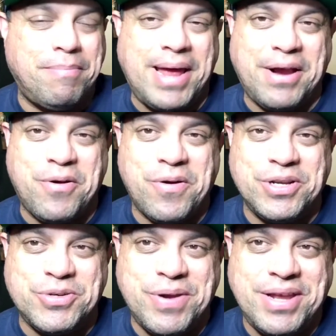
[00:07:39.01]
black,
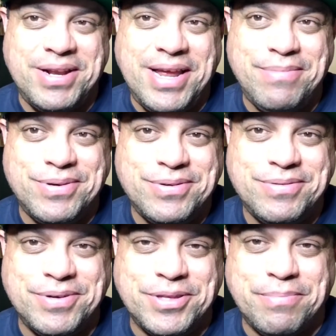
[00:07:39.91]
orange, red label
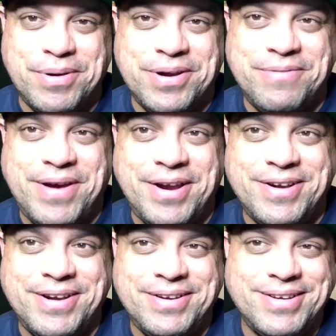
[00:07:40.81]
with the bird
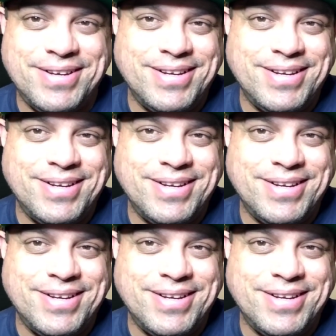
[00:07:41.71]
fire.